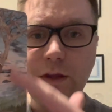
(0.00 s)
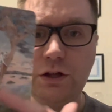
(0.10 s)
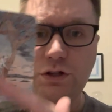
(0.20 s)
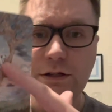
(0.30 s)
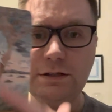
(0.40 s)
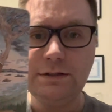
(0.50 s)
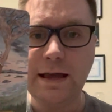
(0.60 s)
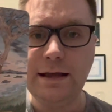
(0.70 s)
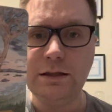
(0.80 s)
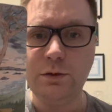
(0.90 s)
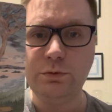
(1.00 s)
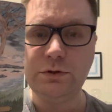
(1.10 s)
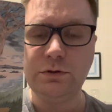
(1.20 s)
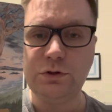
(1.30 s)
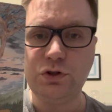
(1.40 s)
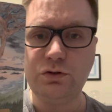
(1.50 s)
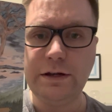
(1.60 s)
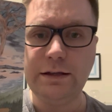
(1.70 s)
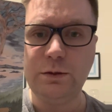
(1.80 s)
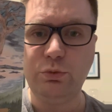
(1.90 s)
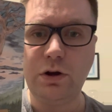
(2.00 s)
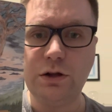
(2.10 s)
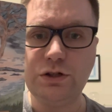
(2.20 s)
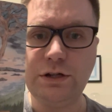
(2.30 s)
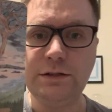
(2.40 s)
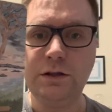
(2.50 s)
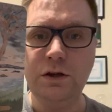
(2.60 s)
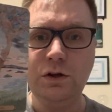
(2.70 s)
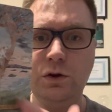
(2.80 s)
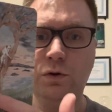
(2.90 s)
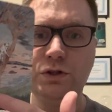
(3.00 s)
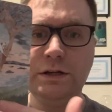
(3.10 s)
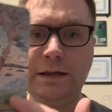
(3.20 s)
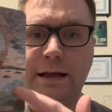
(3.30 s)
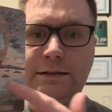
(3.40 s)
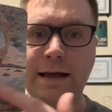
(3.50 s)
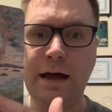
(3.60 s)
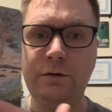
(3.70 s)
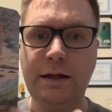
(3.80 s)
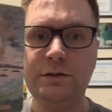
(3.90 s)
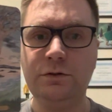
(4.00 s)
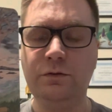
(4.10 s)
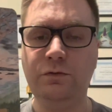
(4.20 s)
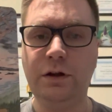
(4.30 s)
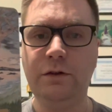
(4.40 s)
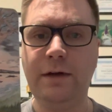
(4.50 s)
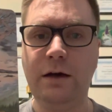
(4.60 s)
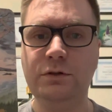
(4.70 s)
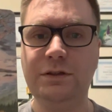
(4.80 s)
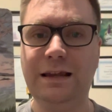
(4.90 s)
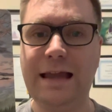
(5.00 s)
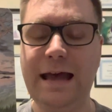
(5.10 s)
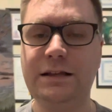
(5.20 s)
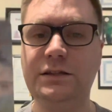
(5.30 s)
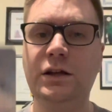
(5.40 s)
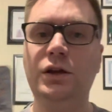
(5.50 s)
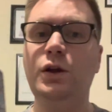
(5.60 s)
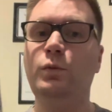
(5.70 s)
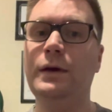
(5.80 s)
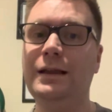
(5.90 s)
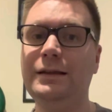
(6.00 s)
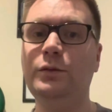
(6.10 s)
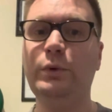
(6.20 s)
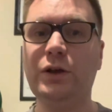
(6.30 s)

should he stay in the sort of tree and the branches, or should he get down and sort of run around the land? We're a little bit